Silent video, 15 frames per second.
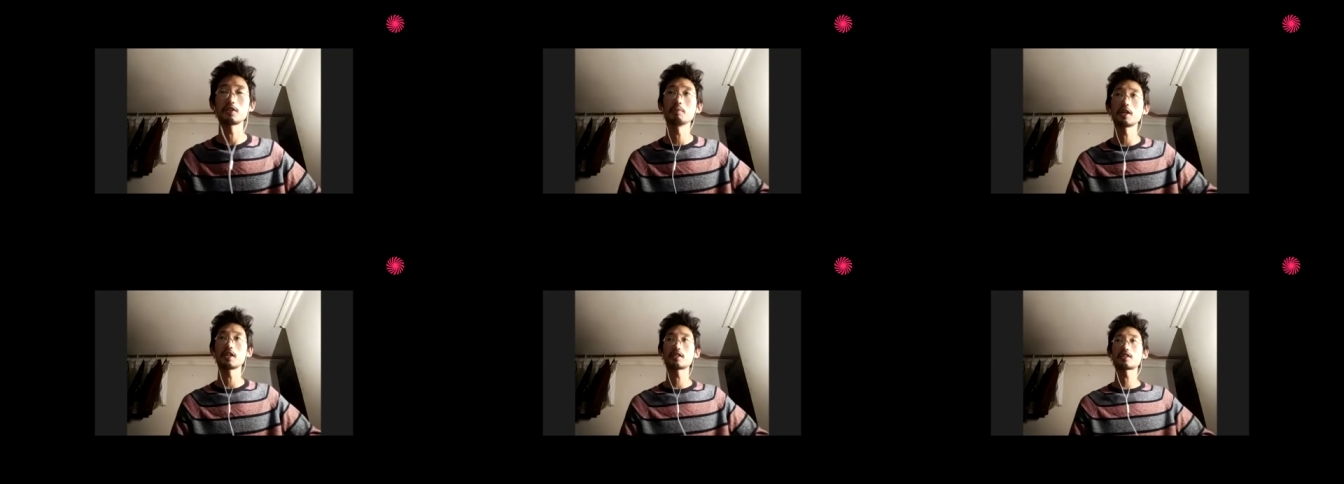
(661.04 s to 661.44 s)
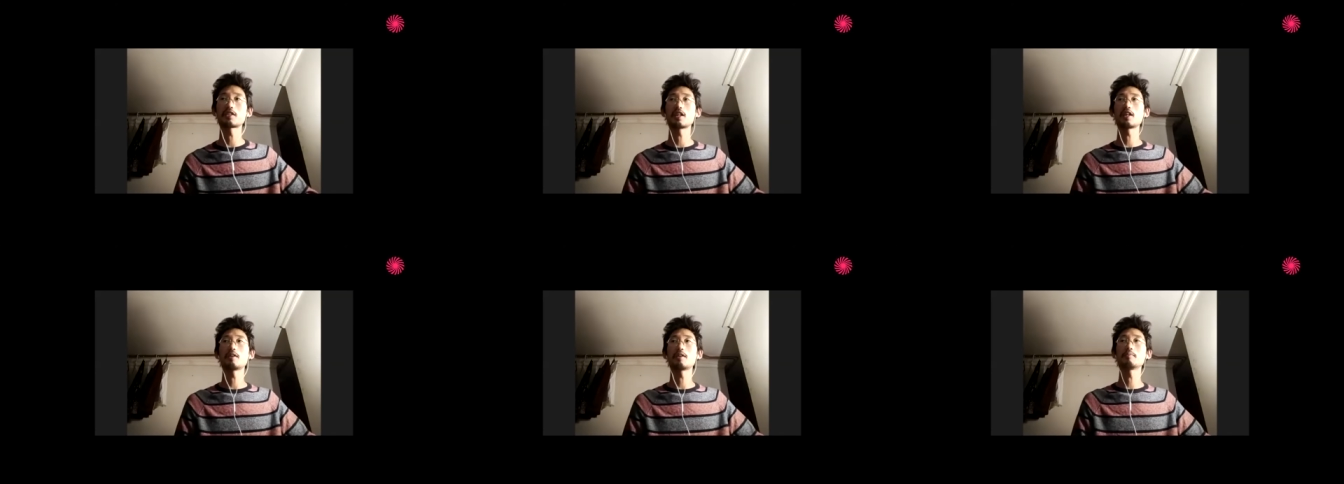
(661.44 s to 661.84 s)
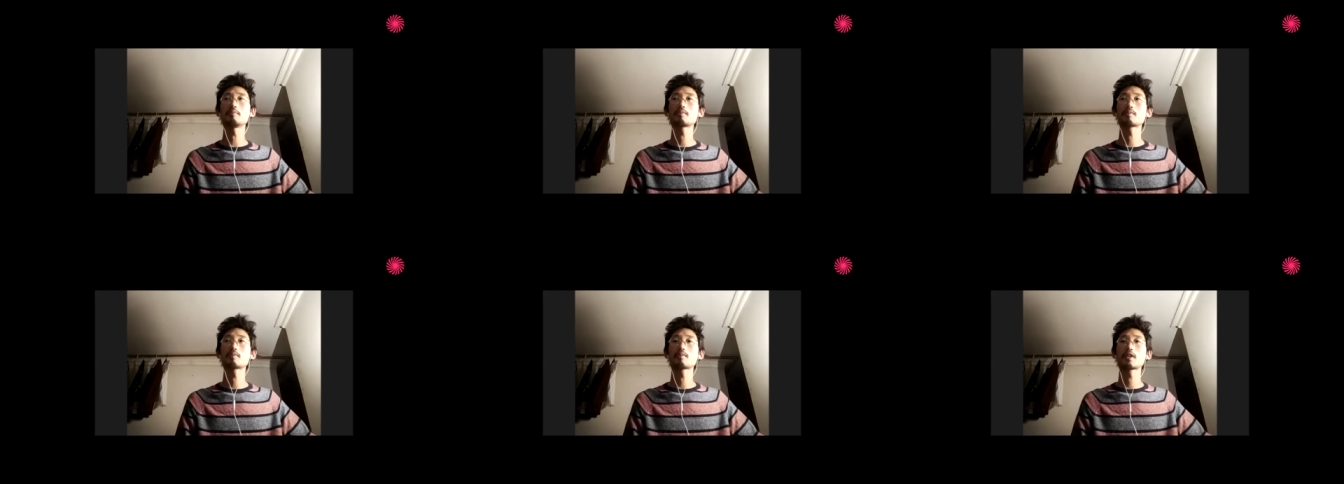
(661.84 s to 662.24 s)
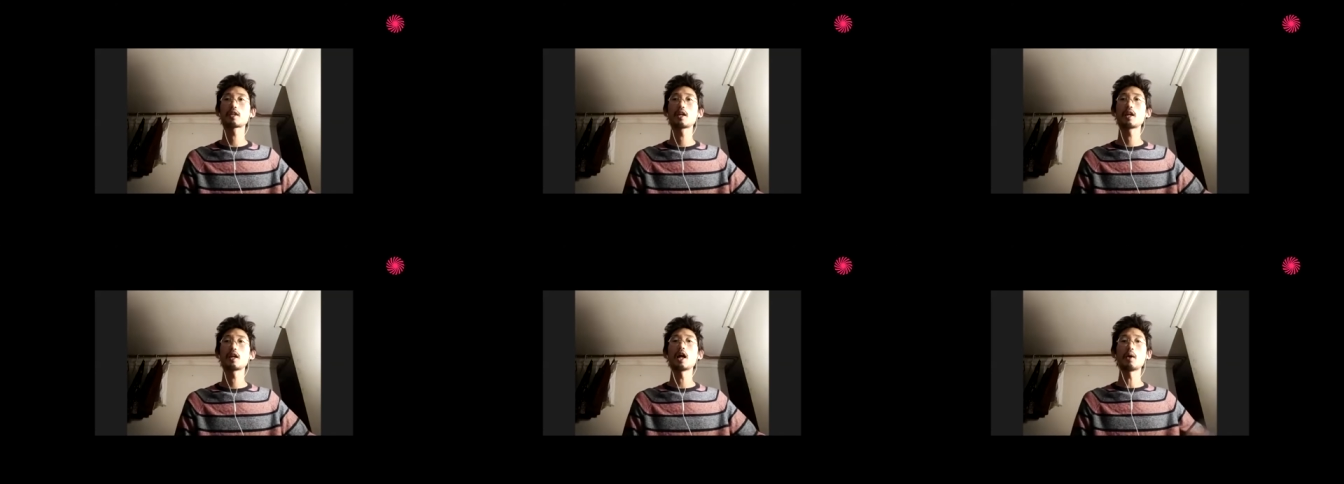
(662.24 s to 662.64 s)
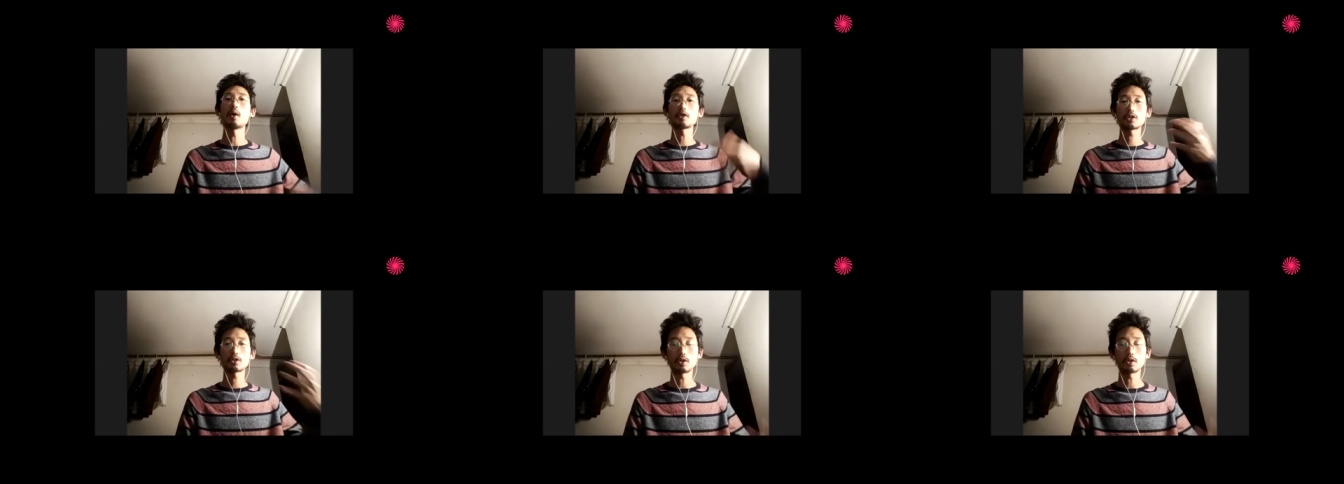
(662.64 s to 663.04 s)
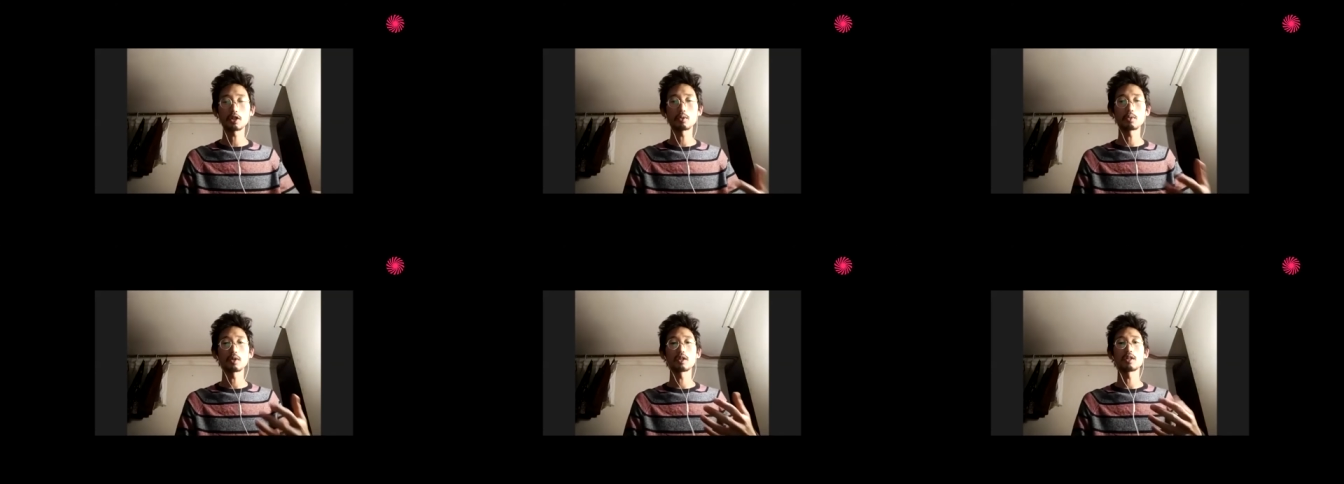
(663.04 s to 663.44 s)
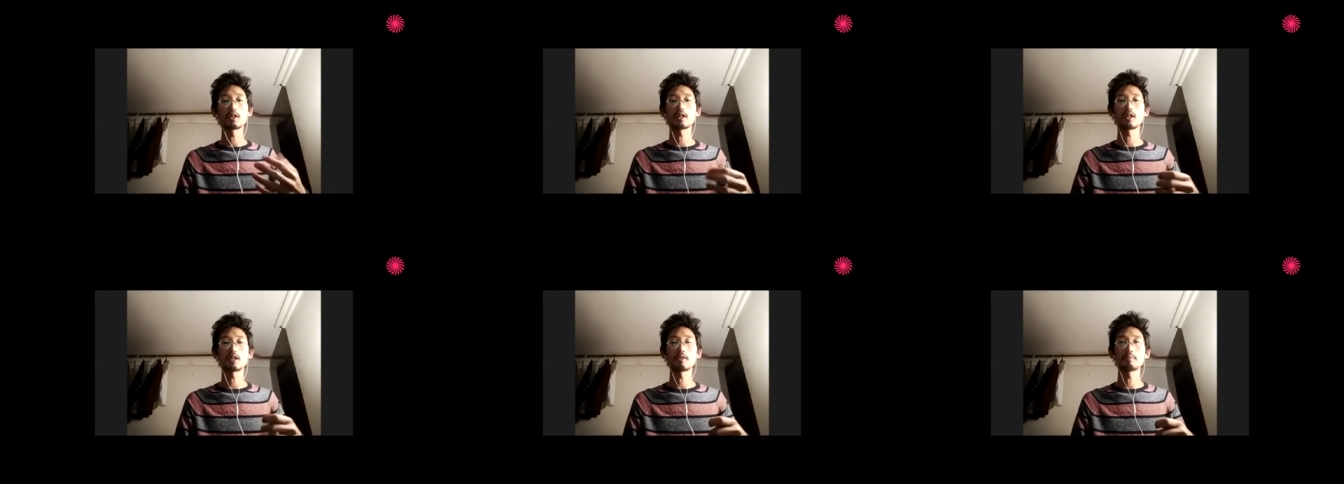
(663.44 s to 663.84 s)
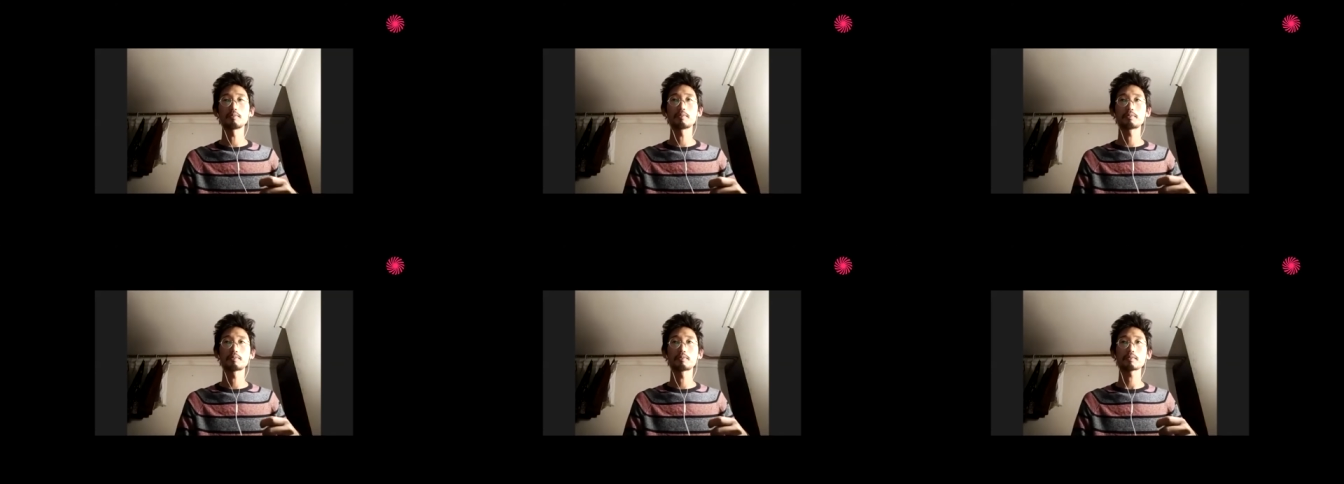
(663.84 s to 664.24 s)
but um, I was talking with um,